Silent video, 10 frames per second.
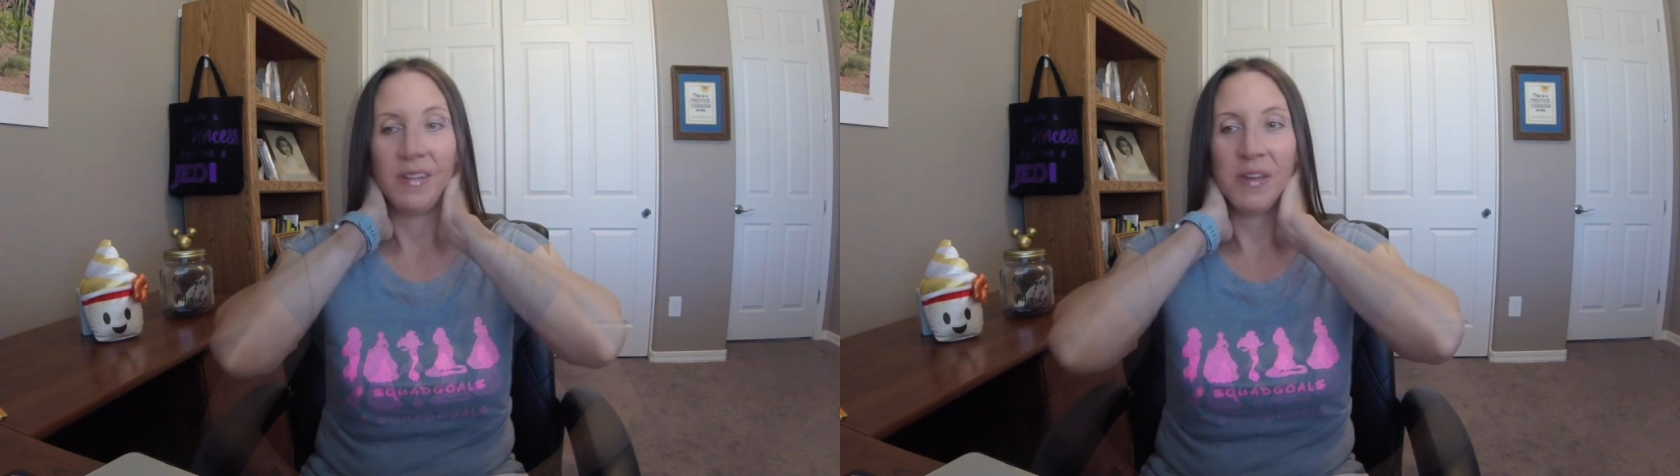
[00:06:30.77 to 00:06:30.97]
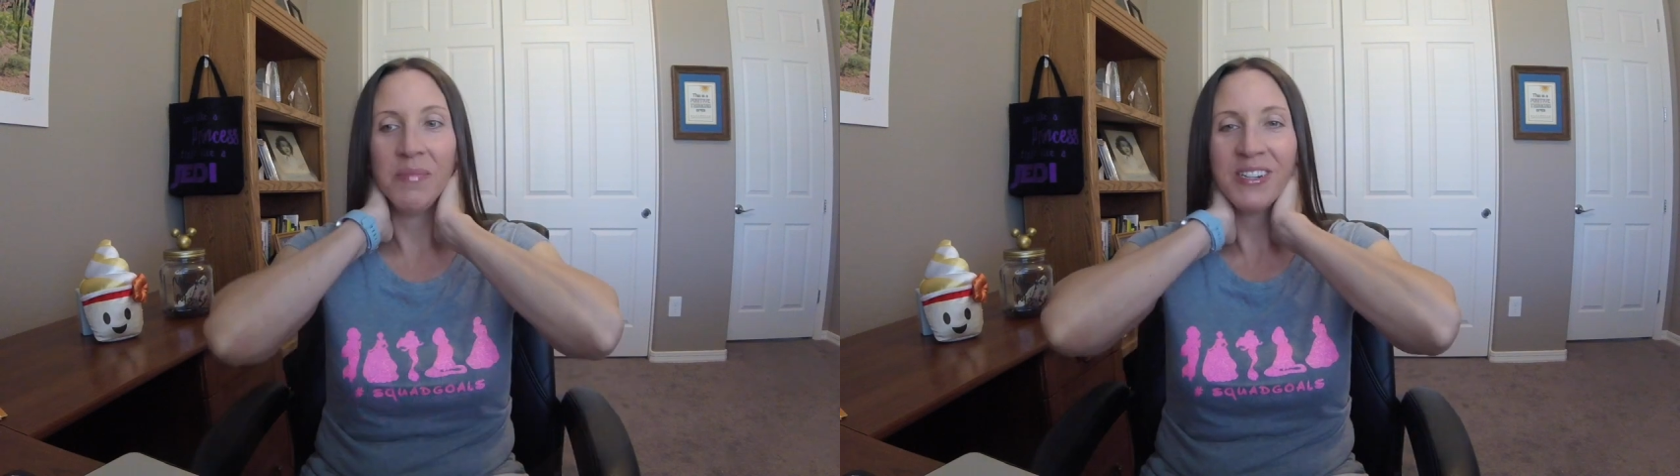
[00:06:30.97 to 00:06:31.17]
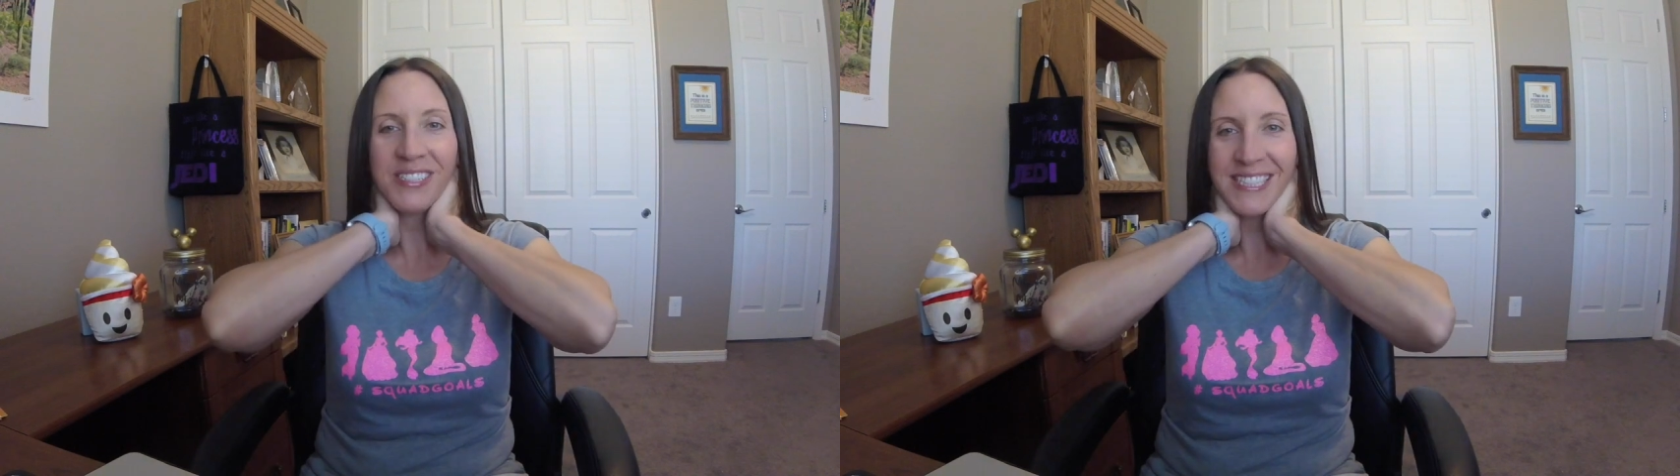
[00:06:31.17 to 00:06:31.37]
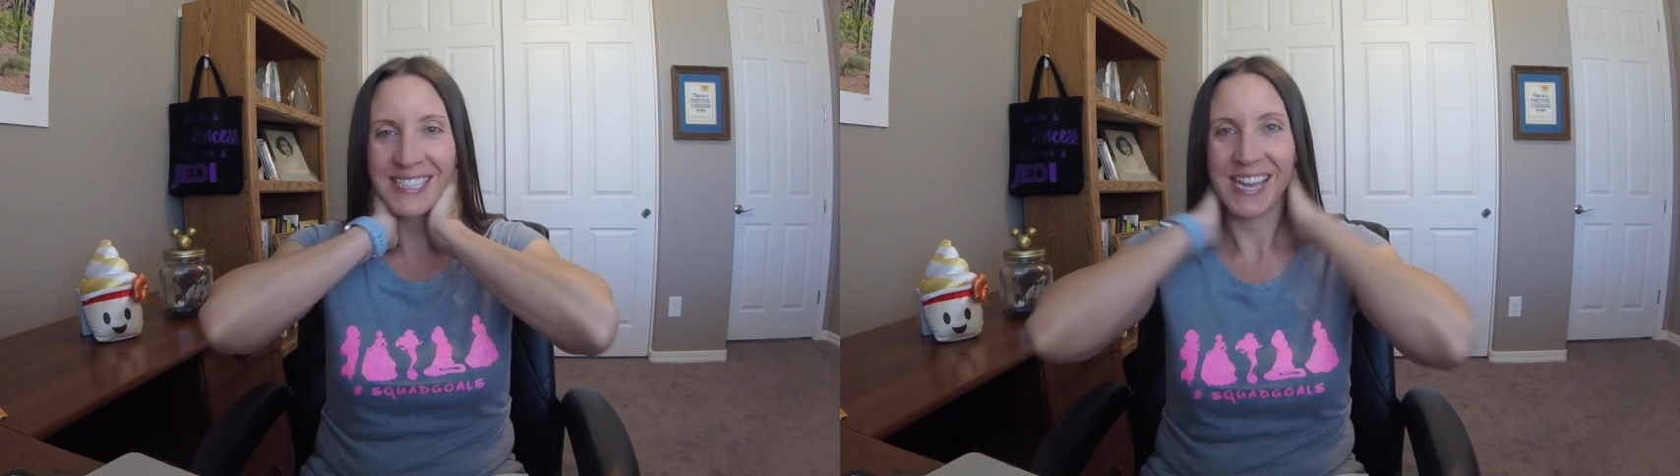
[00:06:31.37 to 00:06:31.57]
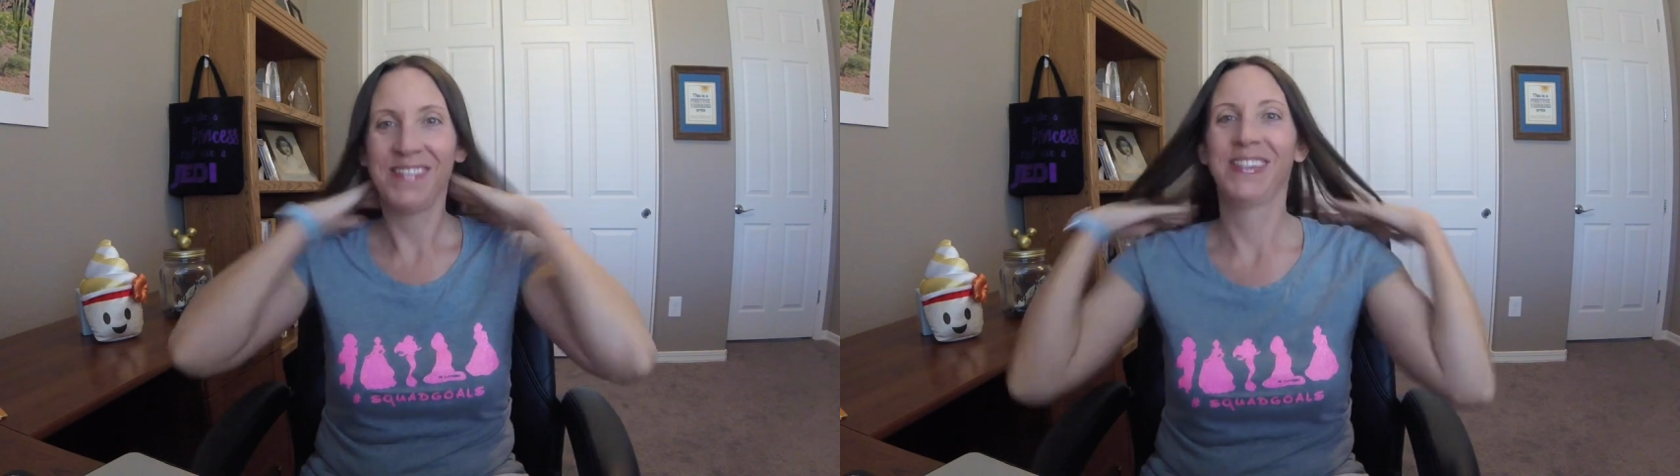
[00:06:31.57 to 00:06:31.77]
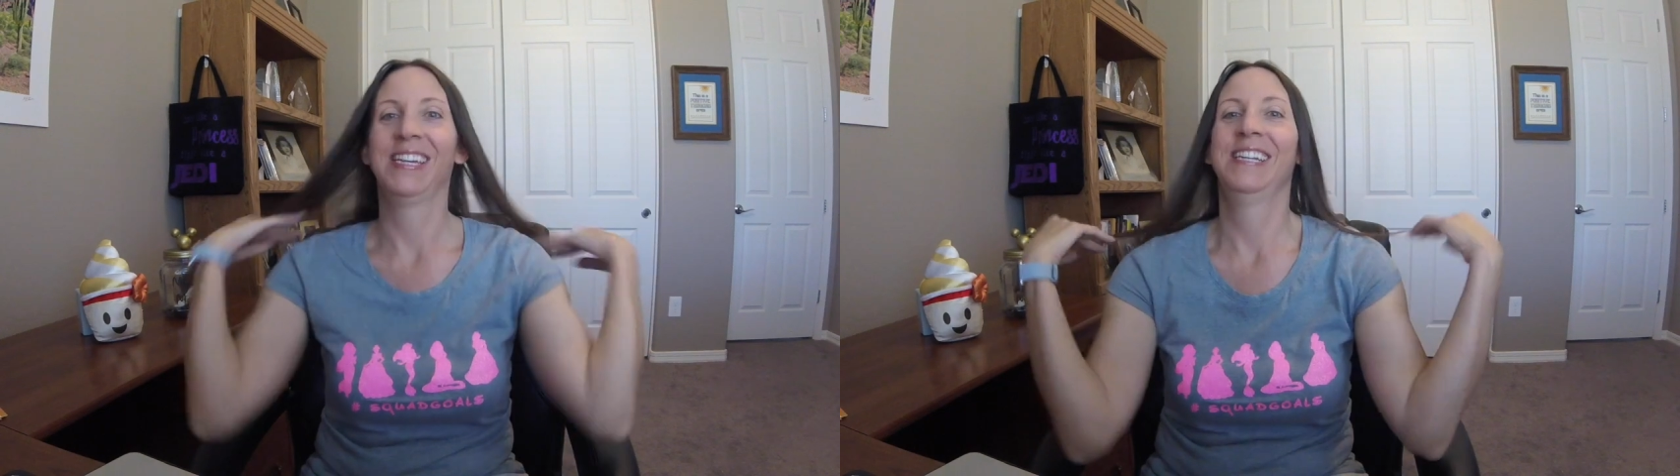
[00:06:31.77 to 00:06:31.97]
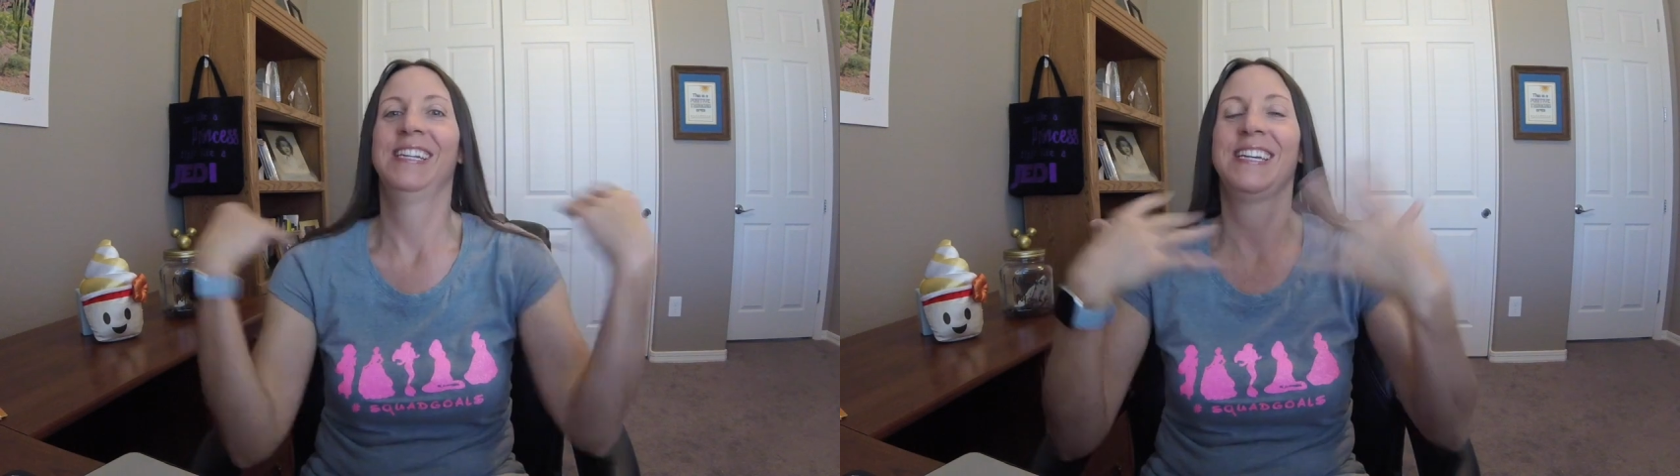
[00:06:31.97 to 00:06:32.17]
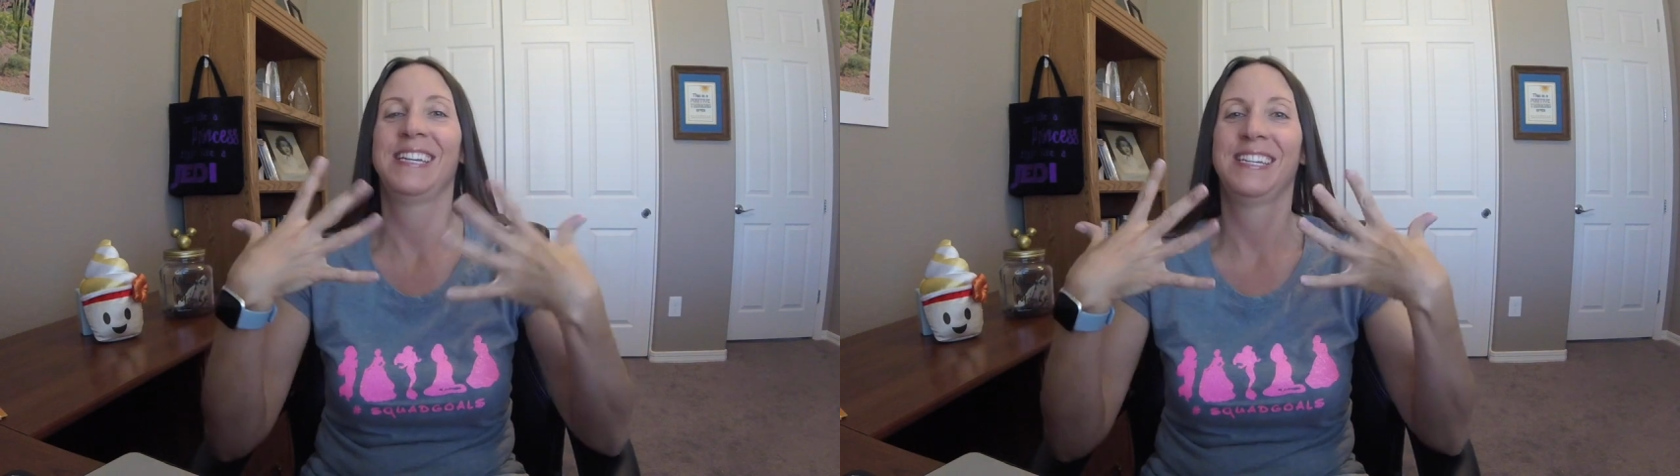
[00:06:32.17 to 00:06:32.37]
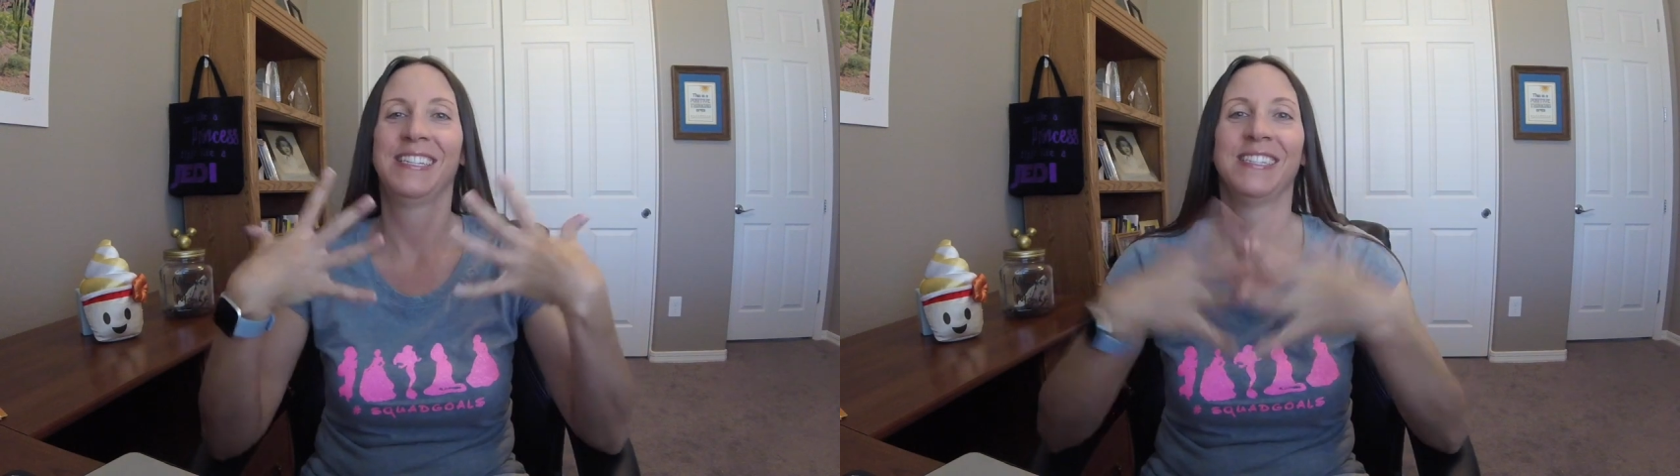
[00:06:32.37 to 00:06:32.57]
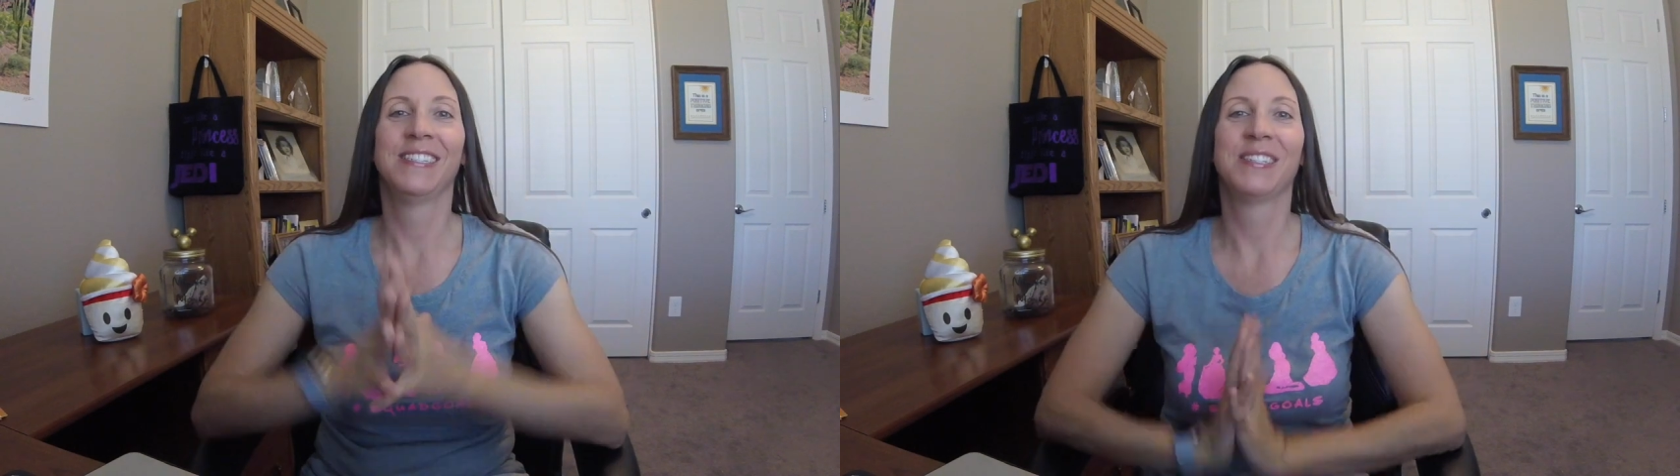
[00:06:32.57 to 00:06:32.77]
Number seven
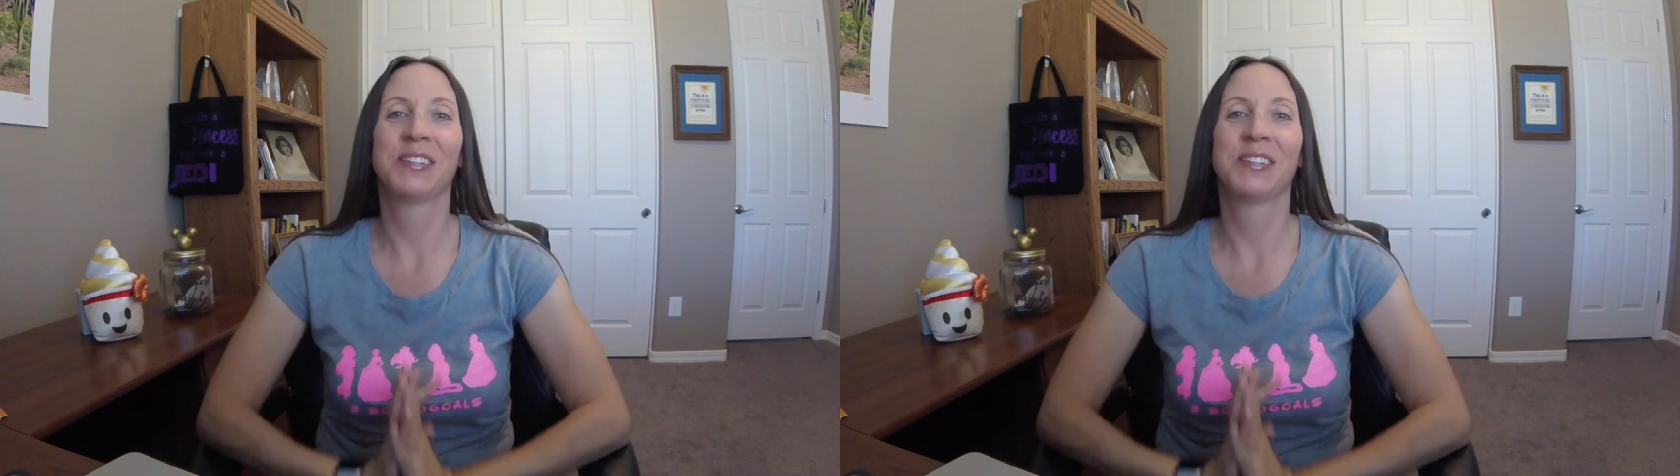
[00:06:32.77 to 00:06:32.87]
is